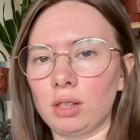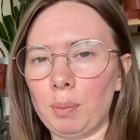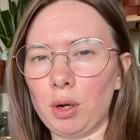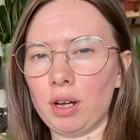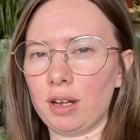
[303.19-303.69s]
I
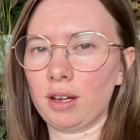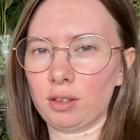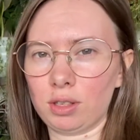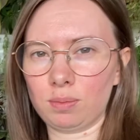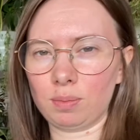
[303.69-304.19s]
put a
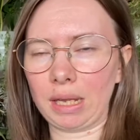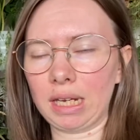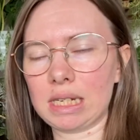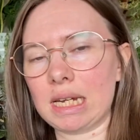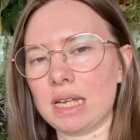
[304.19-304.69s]
link
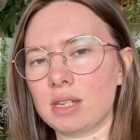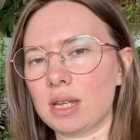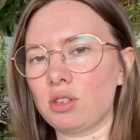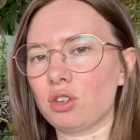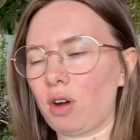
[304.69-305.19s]
to his
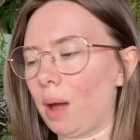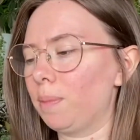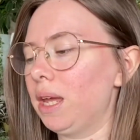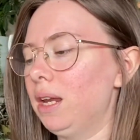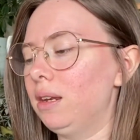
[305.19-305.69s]
Instagram
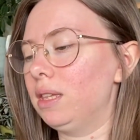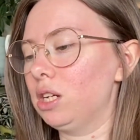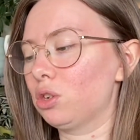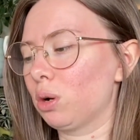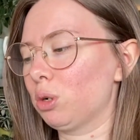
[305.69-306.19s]
in the
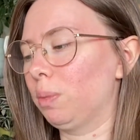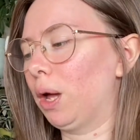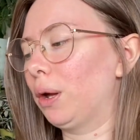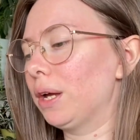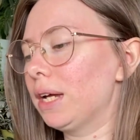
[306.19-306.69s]
description below.